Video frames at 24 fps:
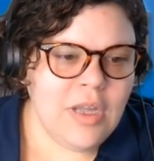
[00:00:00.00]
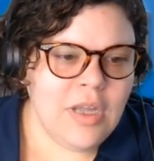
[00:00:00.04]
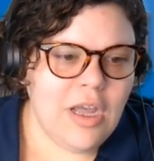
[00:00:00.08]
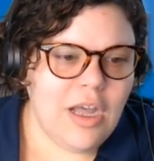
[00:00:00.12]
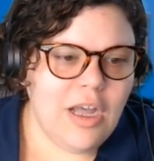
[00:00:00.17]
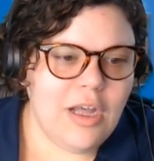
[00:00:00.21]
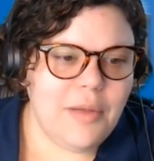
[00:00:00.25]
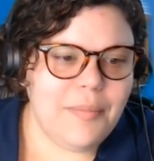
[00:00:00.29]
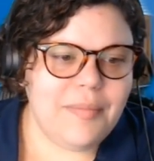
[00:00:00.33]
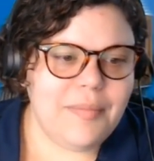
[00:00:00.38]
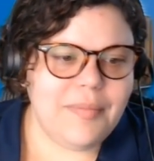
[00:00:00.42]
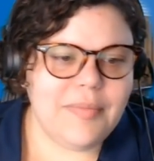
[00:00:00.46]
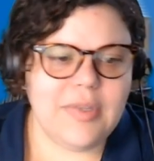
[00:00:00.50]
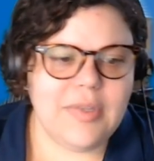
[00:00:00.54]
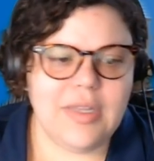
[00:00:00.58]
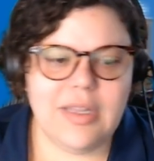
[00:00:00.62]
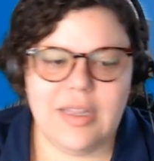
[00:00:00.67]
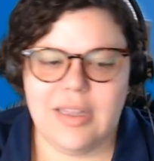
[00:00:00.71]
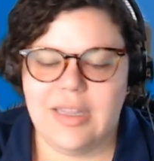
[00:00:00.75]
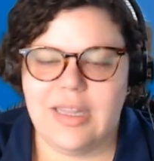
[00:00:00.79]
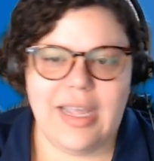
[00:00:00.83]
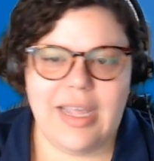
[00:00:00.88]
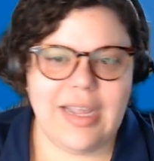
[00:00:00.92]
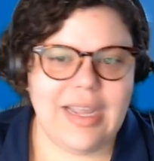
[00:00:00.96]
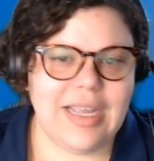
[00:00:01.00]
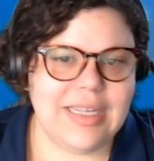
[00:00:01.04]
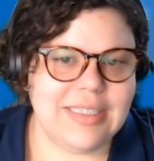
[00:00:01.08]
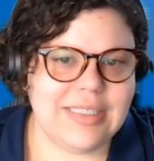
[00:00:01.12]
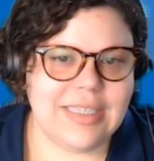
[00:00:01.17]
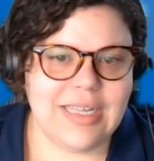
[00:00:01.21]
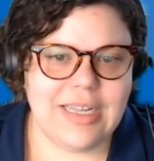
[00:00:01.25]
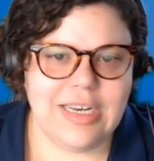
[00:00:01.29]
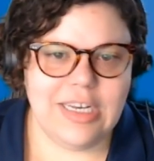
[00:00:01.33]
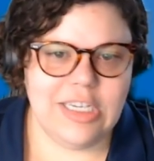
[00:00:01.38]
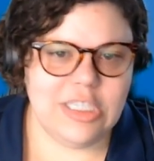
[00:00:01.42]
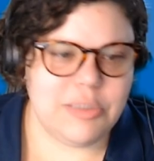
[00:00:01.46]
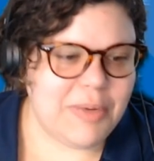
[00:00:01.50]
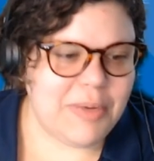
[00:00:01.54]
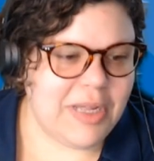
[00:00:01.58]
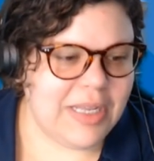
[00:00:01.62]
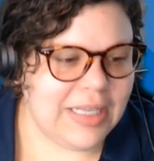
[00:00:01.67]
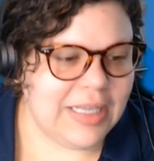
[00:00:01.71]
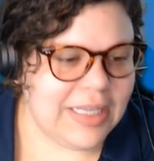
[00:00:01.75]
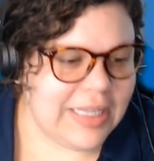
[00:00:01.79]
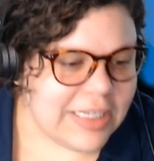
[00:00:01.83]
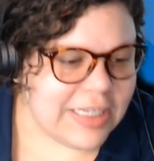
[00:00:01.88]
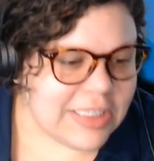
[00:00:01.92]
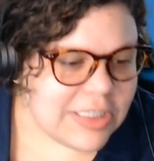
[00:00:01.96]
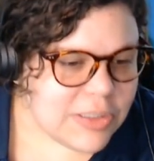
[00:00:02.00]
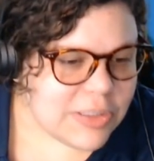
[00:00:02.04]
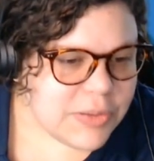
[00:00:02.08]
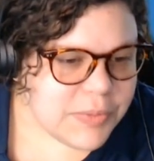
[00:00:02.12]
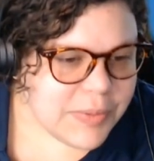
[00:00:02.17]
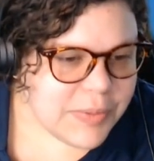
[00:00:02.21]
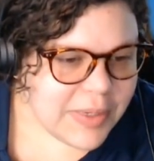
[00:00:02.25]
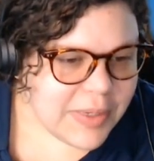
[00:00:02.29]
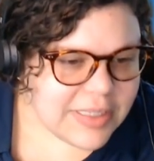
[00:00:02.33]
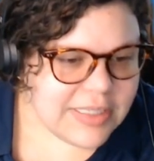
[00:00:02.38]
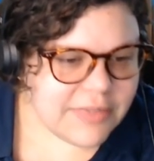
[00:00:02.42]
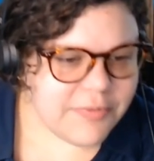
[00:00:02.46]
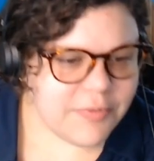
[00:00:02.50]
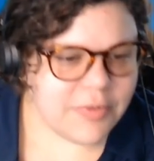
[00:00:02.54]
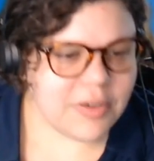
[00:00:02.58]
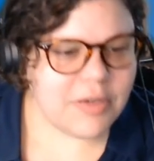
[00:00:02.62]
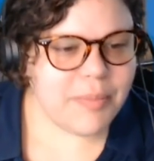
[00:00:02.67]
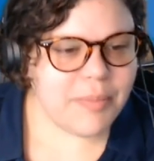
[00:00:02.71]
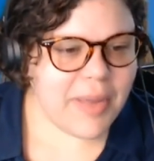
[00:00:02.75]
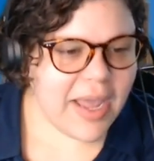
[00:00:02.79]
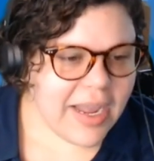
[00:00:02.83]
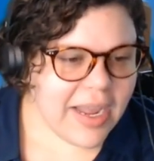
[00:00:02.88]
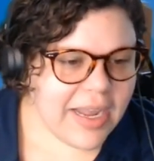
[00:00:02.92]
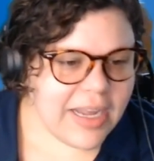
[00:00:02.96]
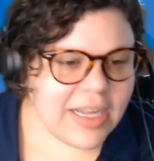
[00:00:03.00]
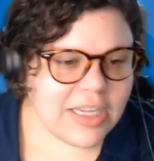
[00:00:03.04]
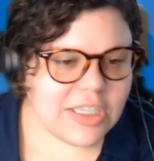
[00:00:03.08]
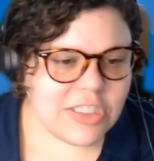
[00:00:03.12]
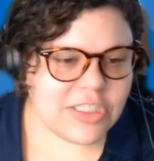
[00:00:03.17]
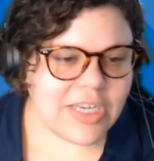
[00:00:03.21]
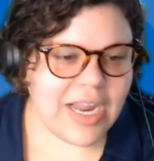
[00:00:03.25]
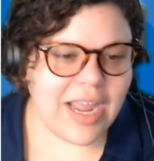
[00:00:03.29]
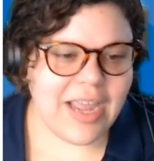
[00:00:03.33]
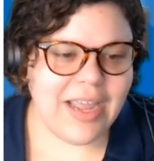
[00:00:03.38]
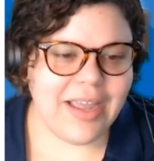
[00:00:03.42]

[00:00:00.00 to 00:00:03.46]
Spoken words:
um, like I said, each button links to a different page.